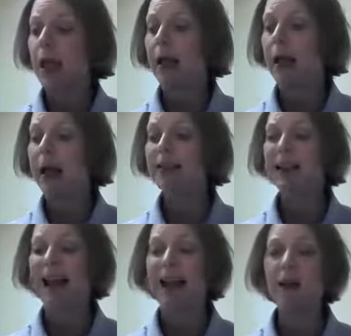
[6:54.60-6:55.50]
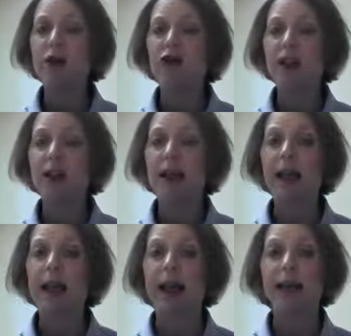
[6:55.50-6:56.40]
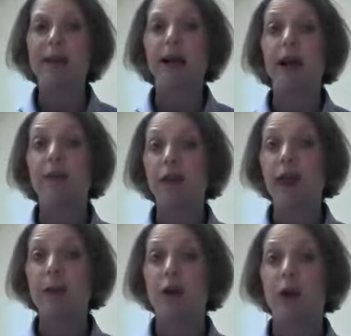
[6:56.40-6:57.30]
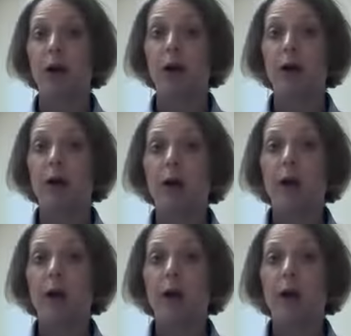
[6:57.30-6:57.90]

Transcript: and it has an analgesic and an anti-inflammatory